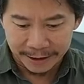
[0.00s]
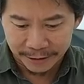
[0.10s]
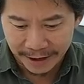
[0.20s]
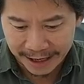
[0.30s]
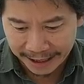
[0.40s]

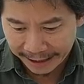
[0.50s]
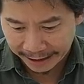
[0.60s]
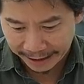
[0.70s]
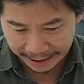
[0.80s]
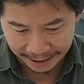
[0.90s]

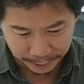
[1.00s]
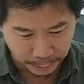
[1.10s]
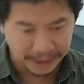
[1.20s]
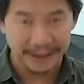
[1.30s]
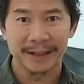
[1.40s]
tray, another
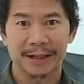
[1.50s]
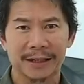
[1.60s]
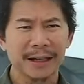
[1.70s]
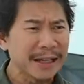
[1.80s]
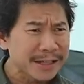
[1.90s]
one here.
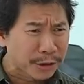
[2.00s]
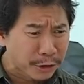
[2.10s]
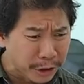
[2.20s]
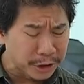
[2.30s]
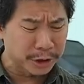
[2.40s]
It's
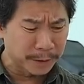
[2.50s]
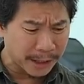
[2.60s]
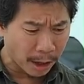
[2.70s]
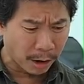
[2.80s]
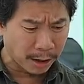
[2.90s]
good to
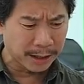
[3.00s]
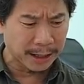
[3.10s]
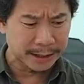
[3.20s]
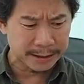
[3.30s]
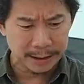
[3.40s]
be
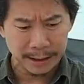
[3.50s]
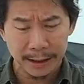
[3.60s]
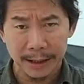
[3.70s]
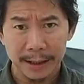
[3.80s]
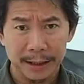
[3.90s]
organized.
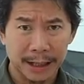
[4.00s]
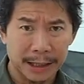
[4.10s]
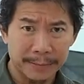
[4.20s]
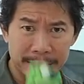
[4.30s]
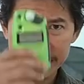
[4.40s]

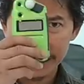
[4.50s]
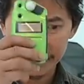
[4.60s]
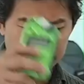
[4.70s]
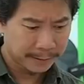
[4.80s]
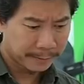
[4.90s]
Light meter,